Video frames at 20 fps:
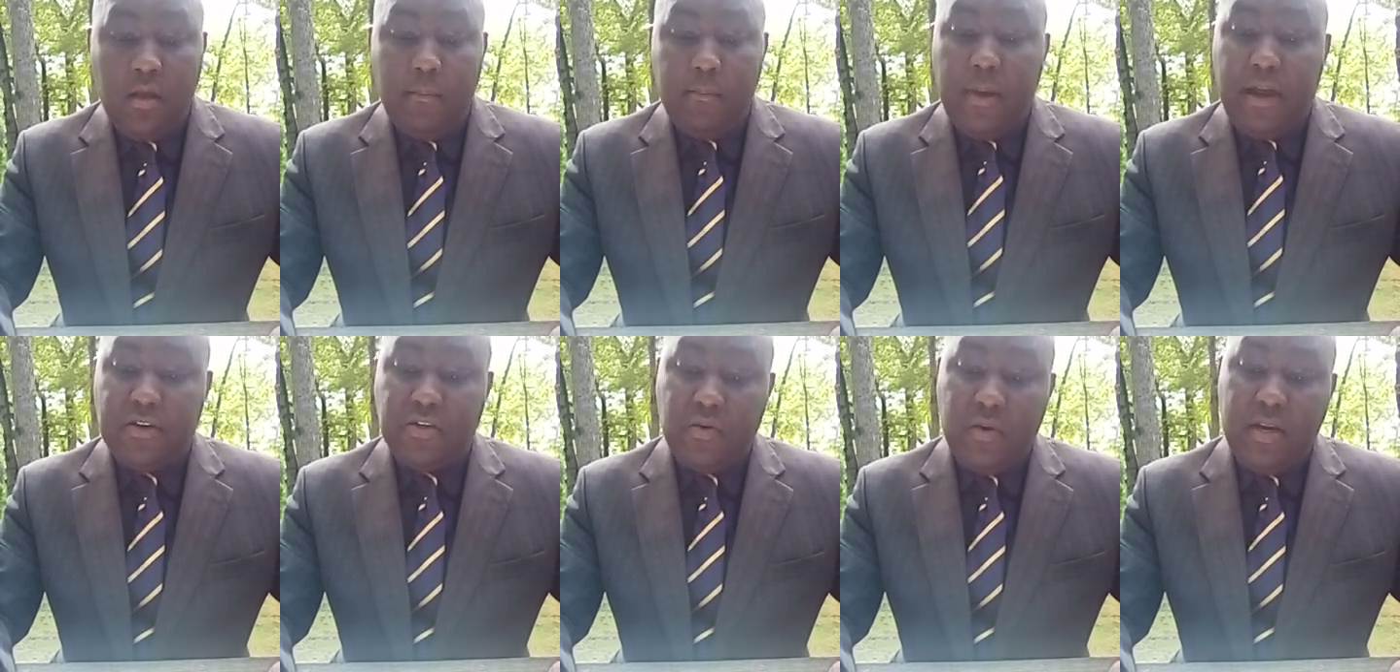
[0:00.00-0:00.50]

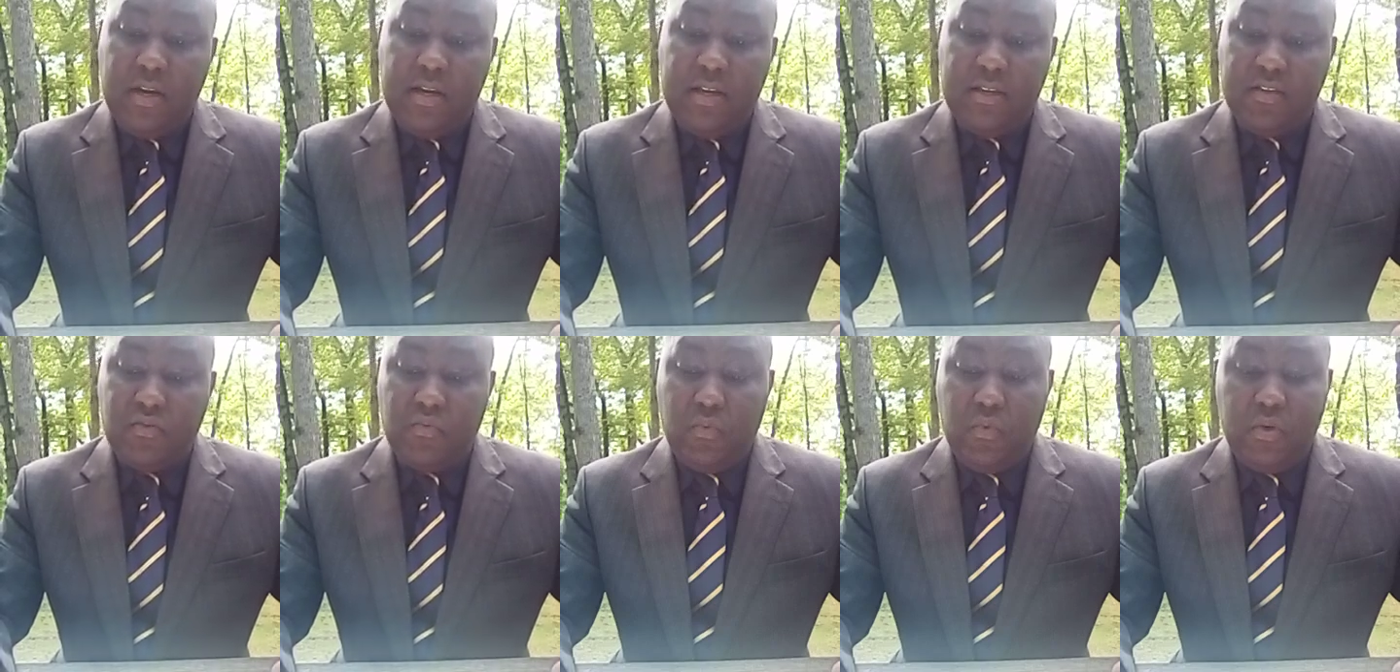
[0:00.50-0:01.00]
My training
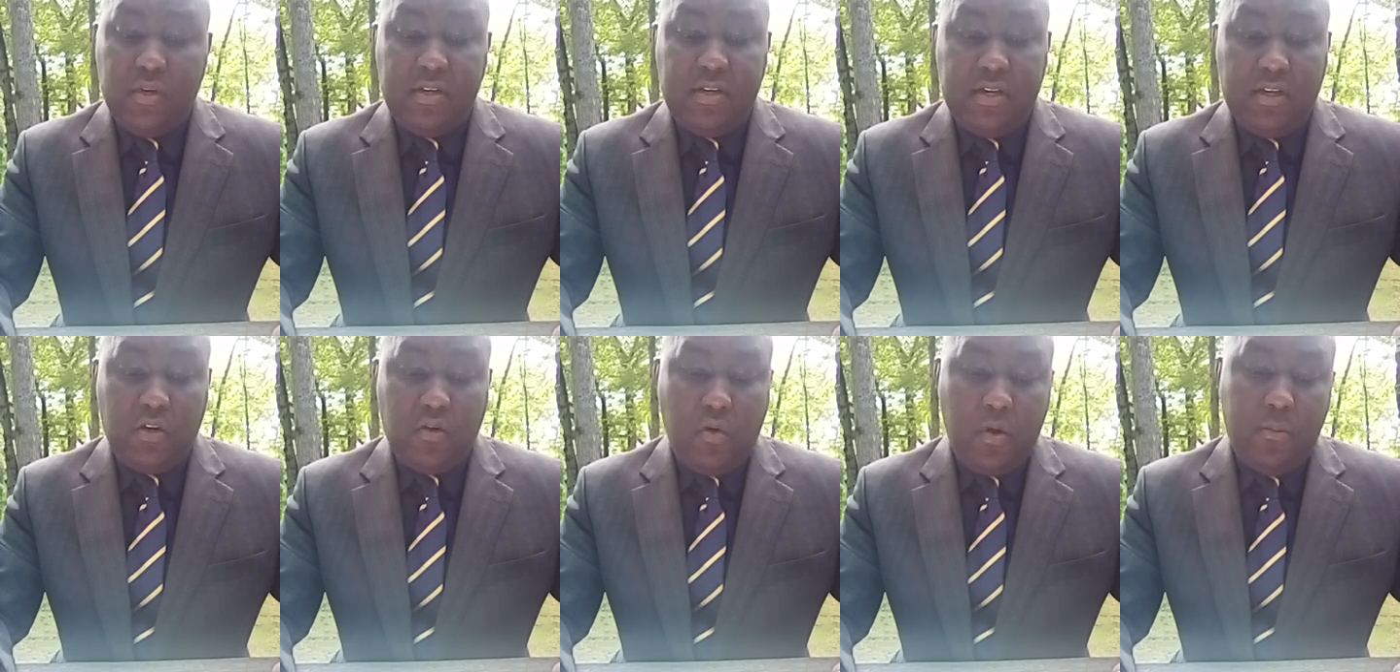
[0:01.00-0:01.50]
is rooted
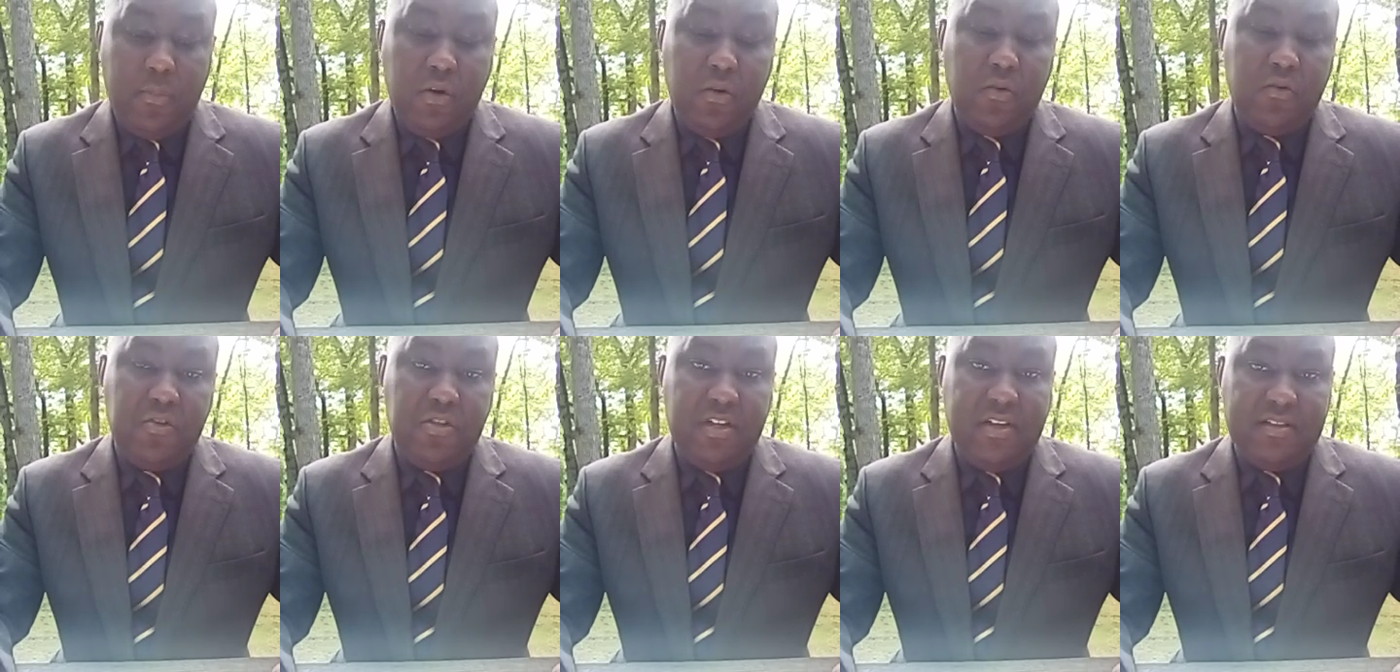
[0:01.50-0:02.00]
in
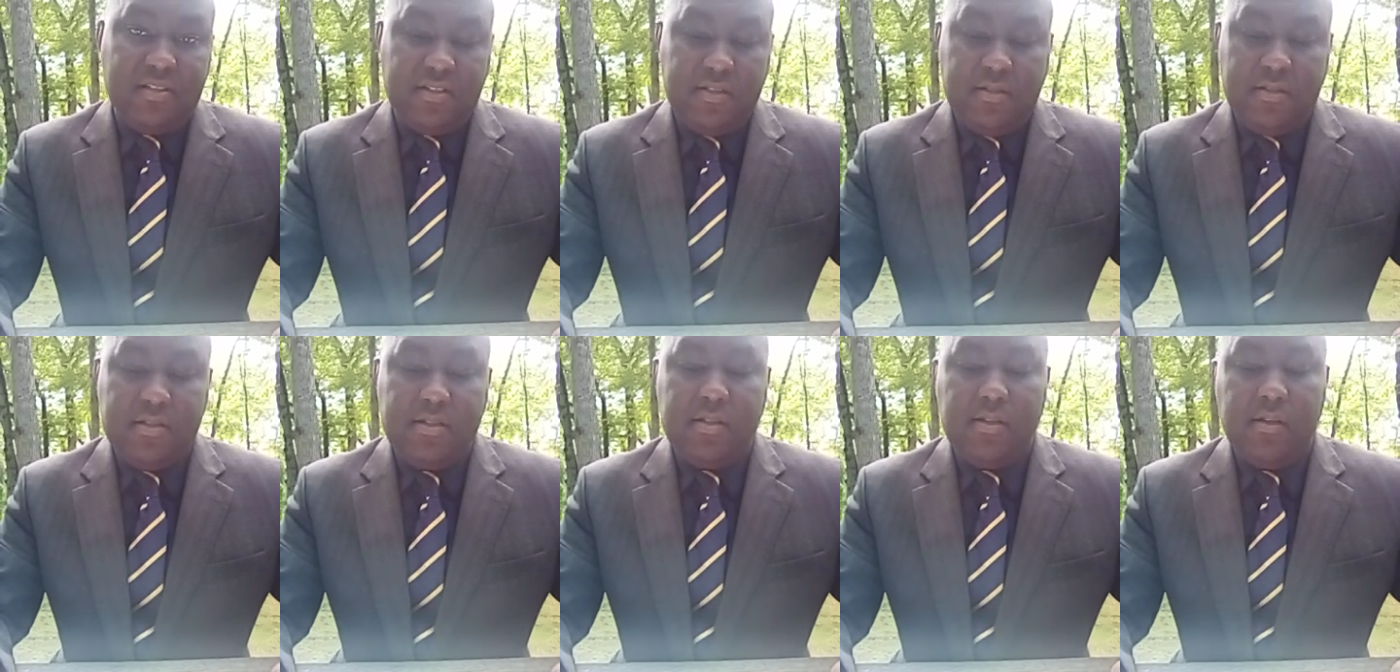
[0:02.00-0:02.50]
criminal
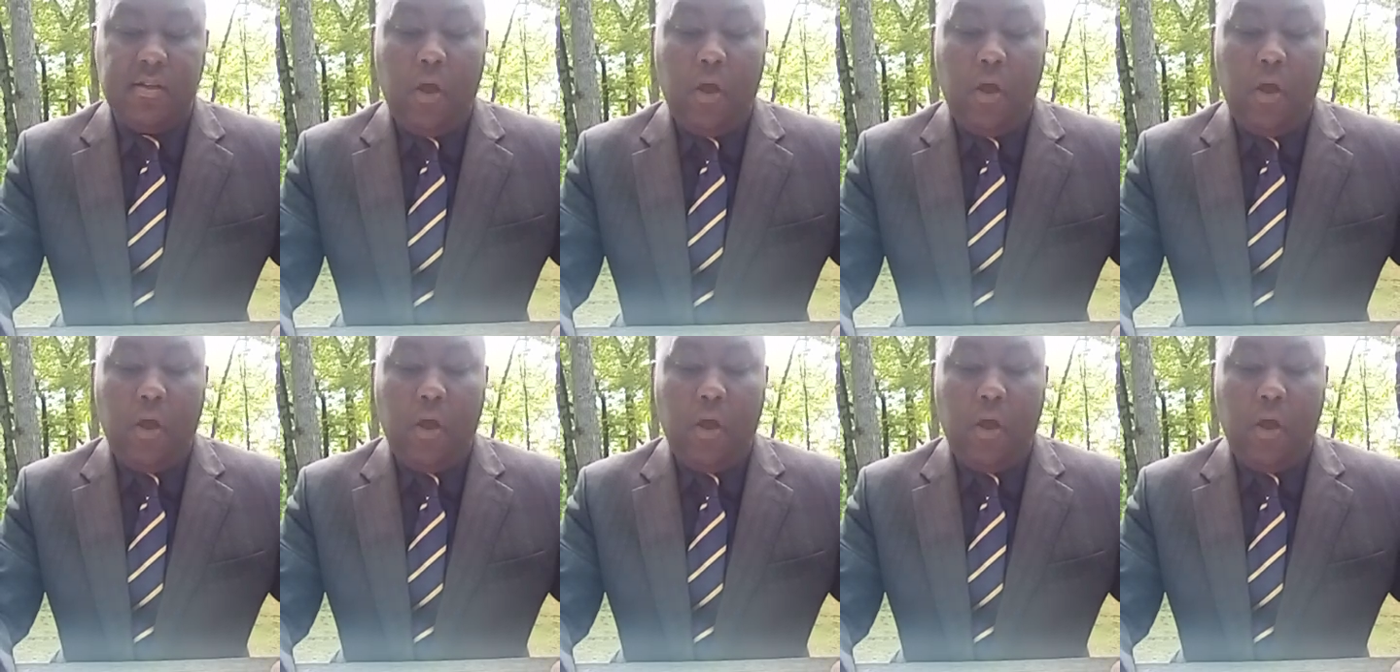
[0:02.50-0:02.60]
justice,